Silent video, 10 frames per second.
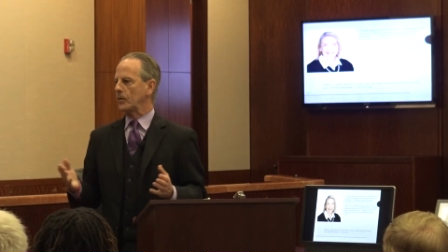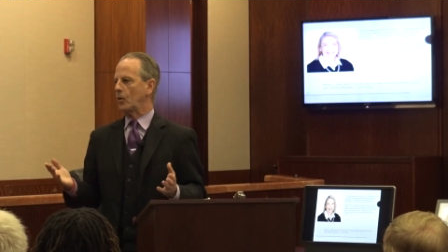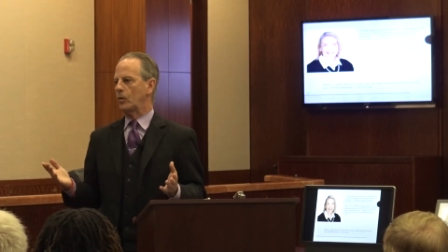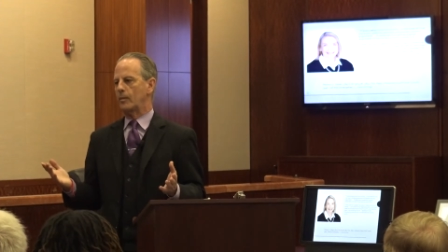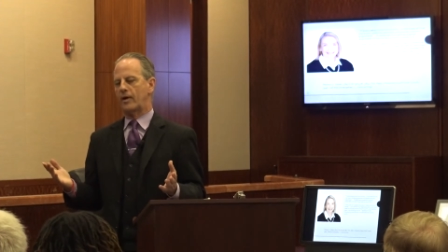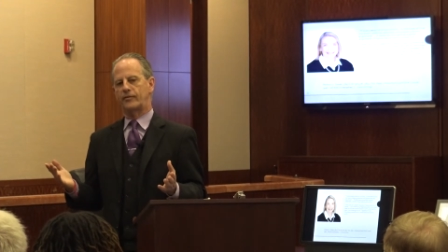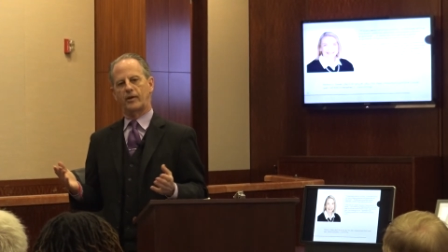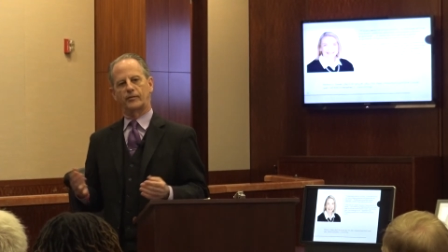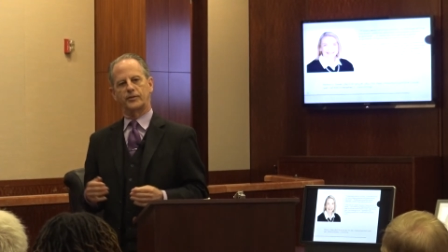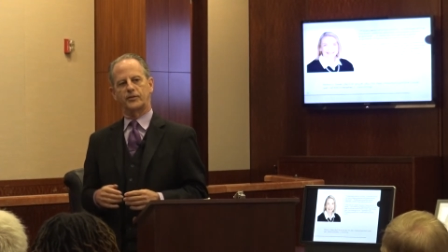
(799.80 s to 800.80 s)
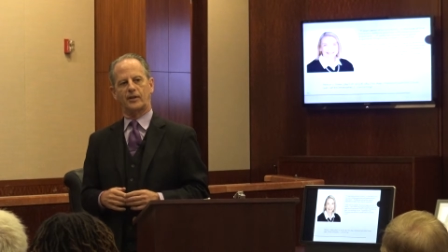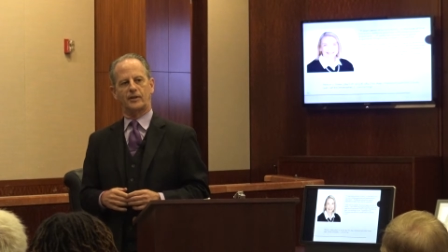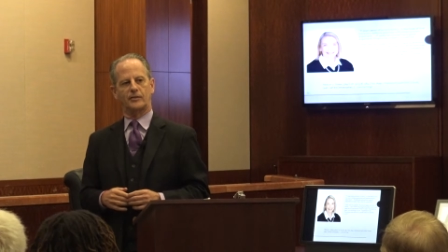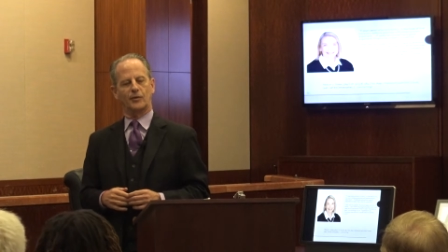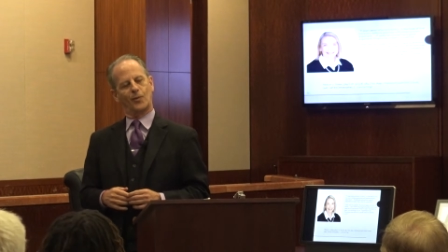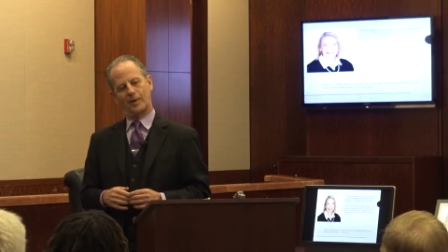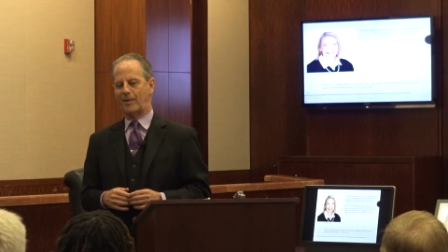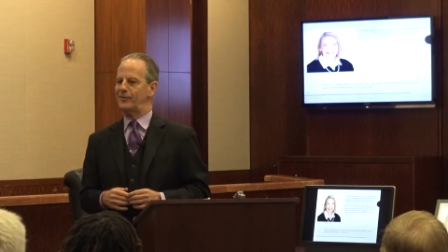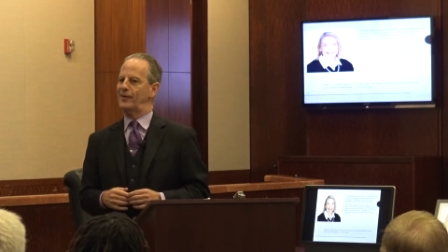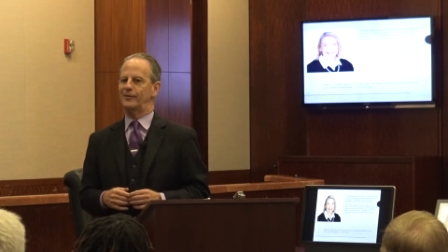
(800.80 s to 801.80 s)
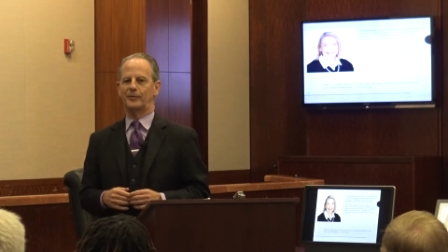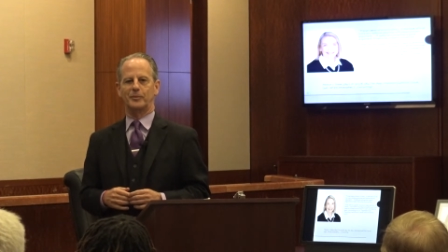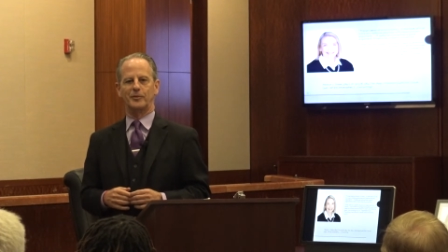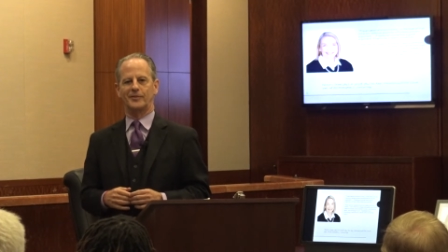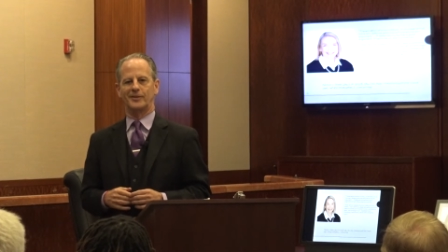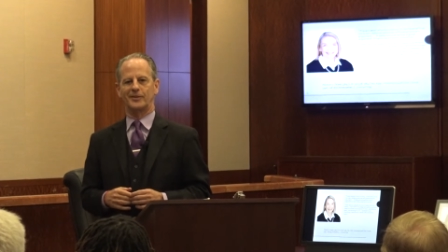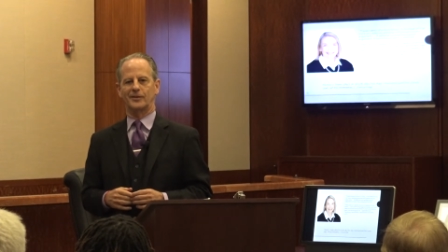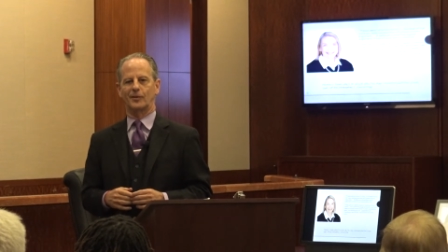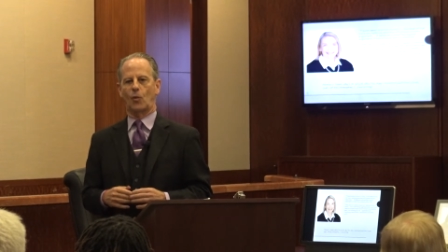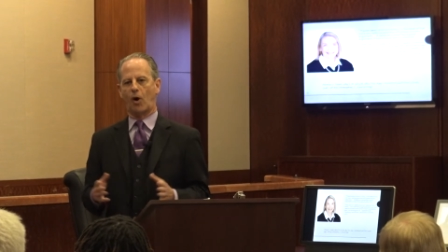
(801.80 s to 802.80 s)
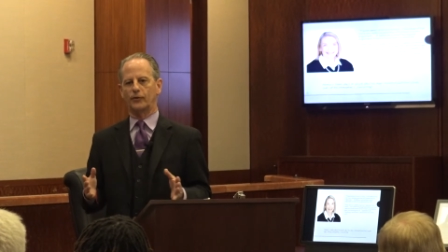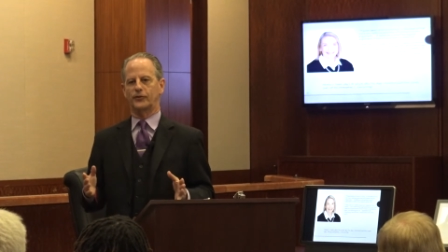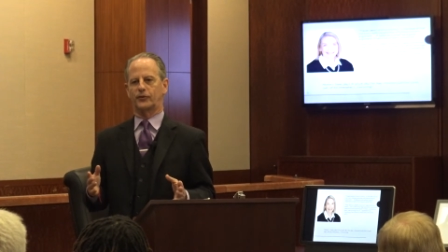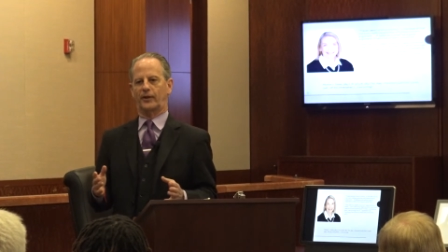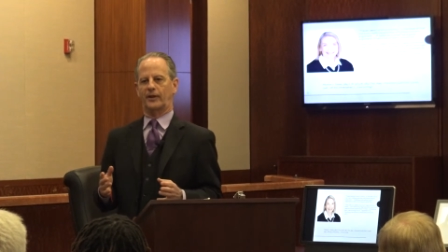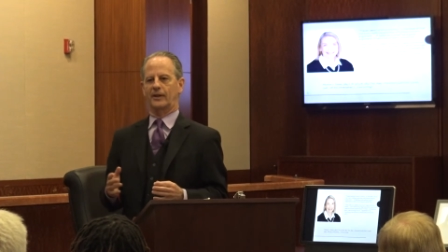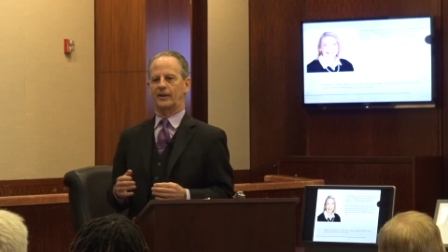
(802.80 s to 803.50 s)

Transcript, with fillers: one of my favorite scenes in one of my favorite movies, Wall Street,